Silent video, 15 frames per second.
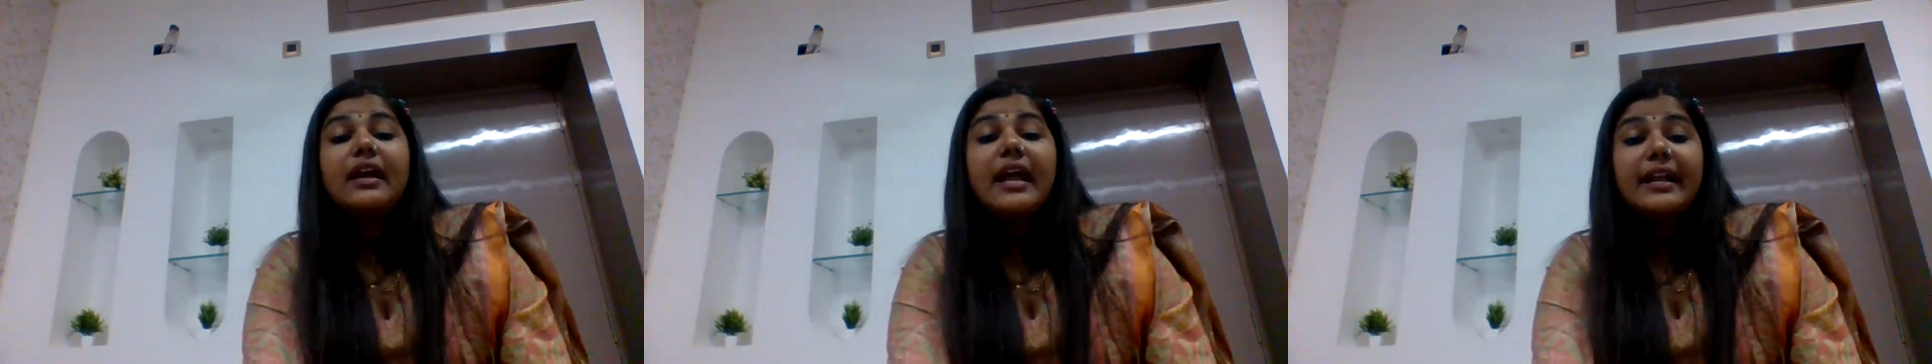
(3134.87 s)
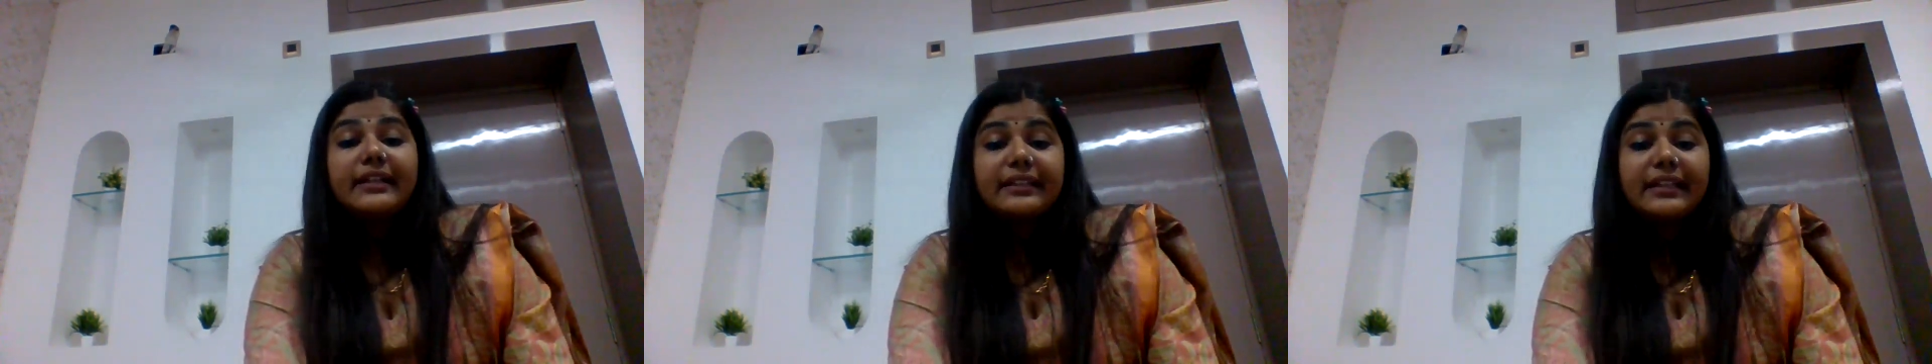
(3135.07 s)

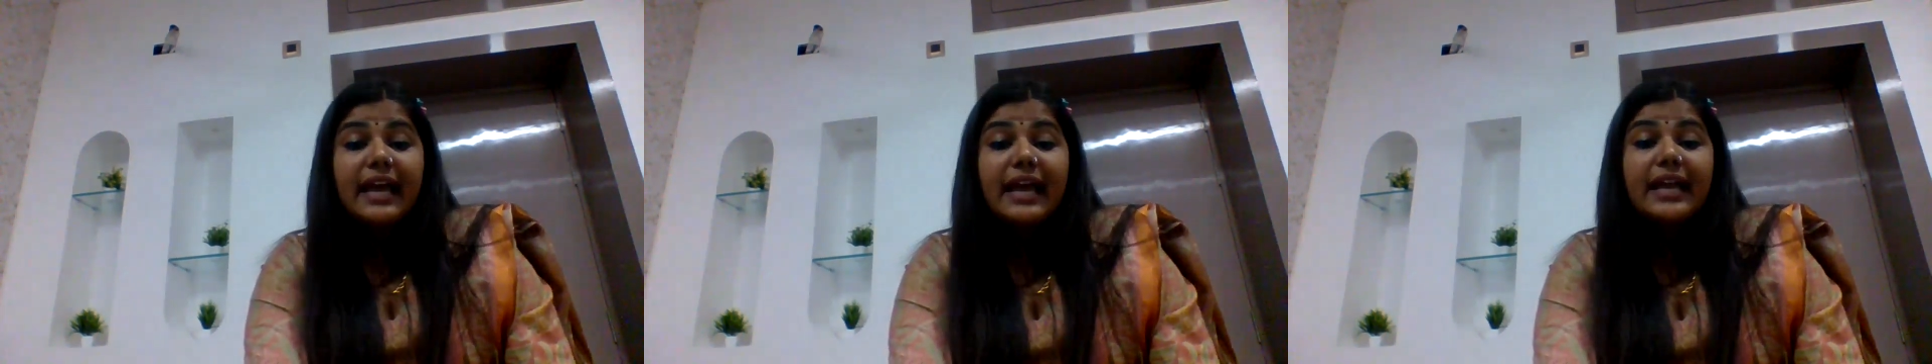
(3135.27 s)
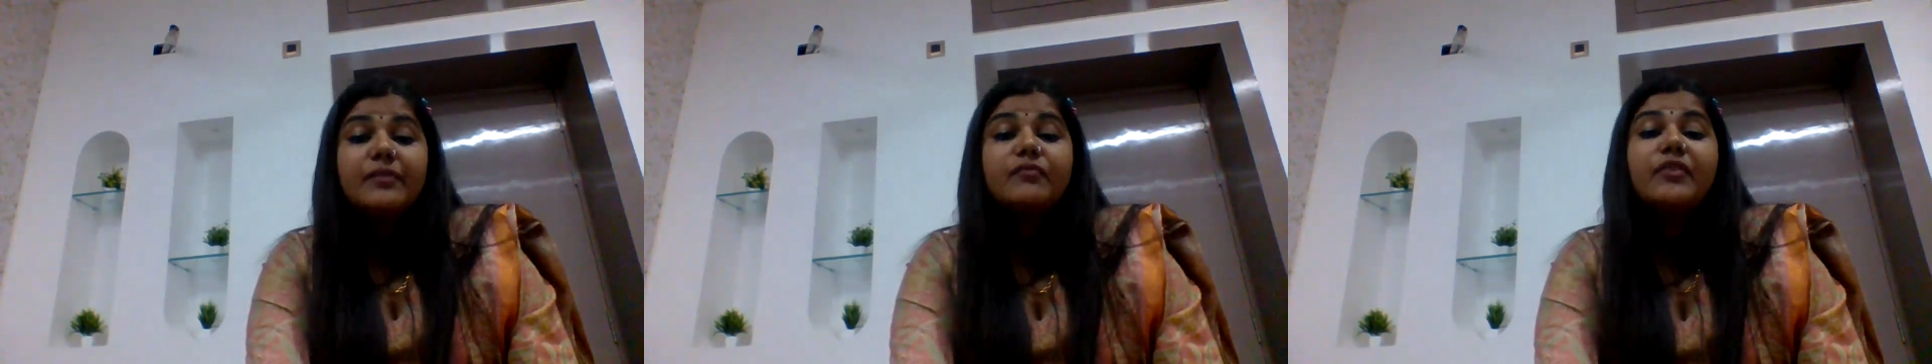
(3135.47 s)
at
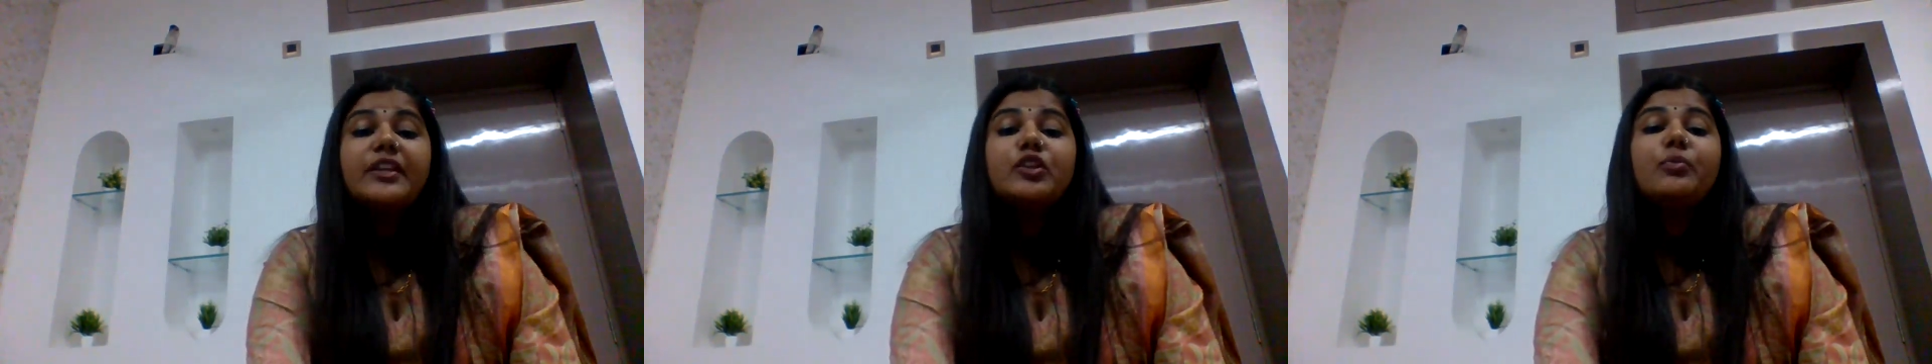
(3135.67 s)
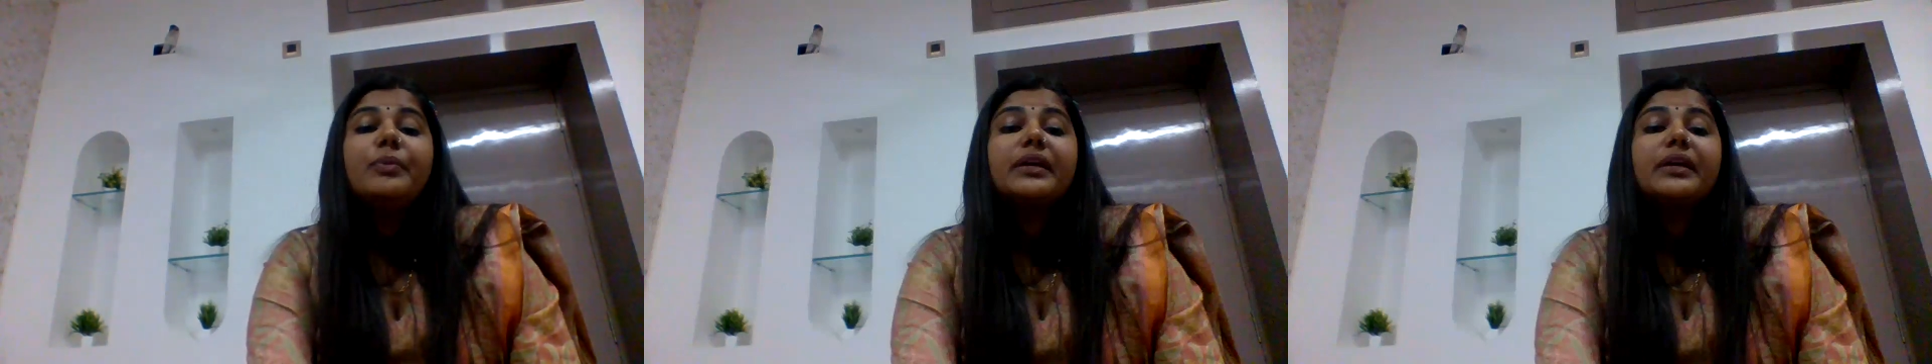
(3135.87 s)
time when
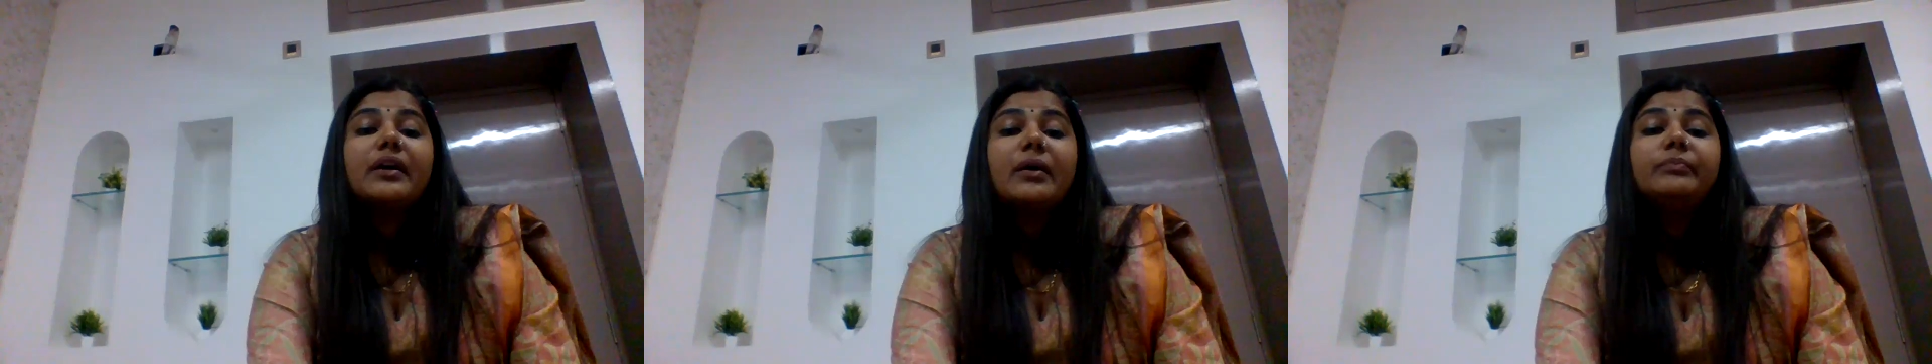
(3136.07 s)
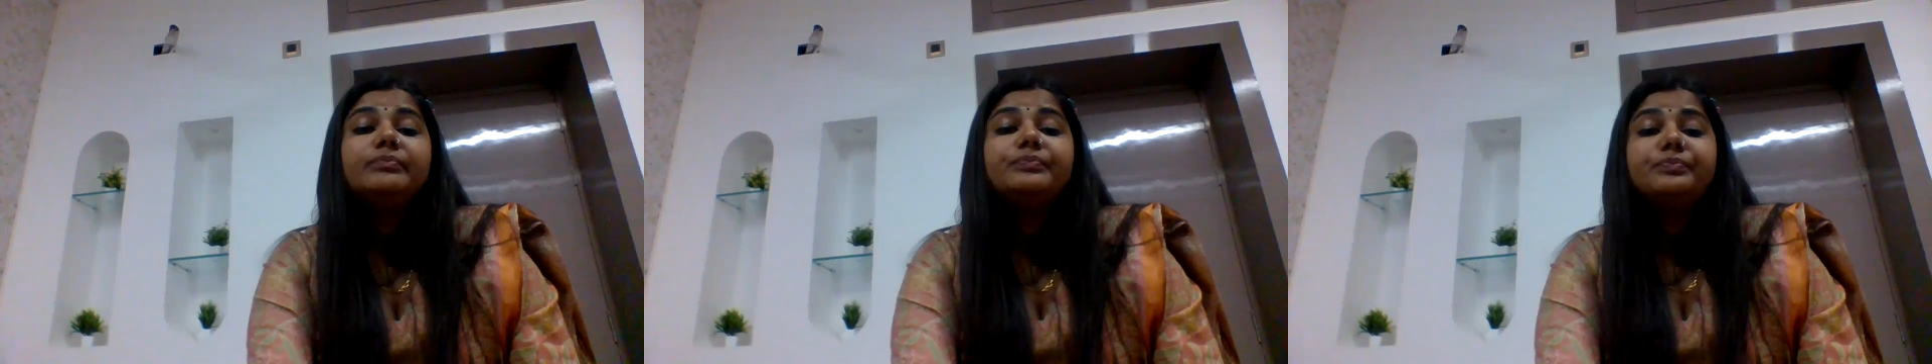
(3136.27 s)
you
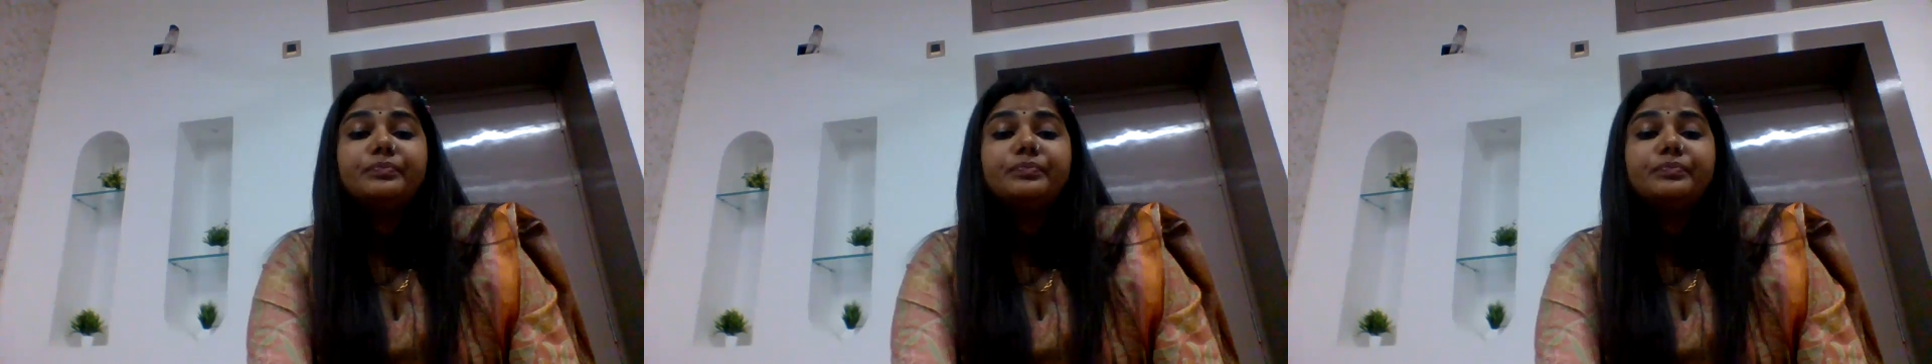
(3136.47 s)
become